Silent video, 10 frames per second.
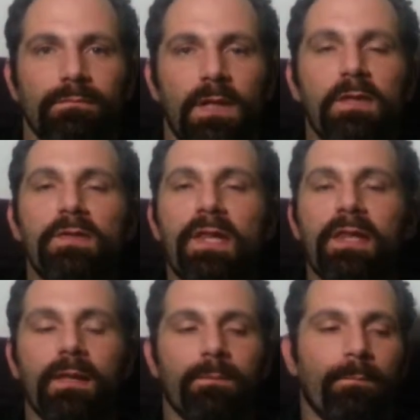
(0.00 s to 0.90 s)
Here's the
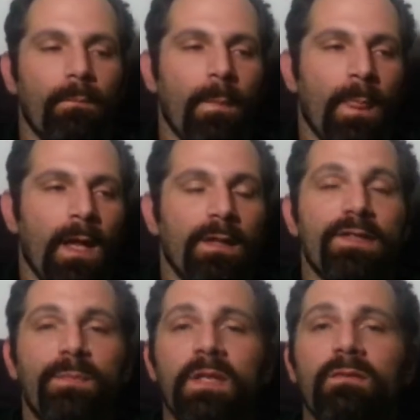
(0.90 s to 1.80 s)
thing. The
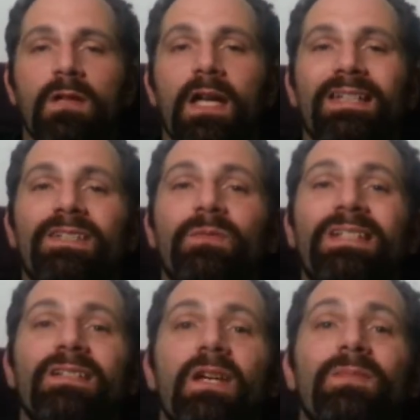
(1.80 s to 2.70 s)
speed of light is 3
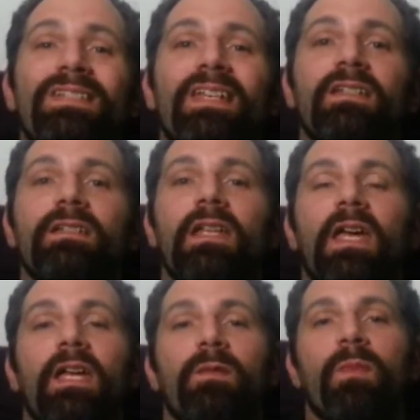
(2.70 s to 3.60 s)
times 10 to the
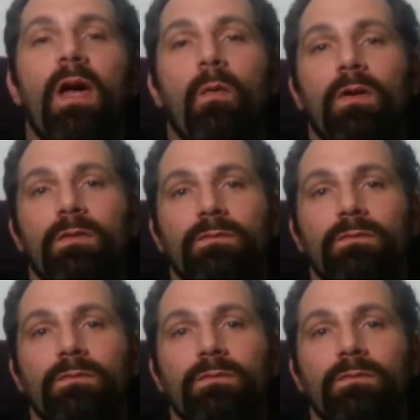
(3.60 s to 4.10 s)
8th power,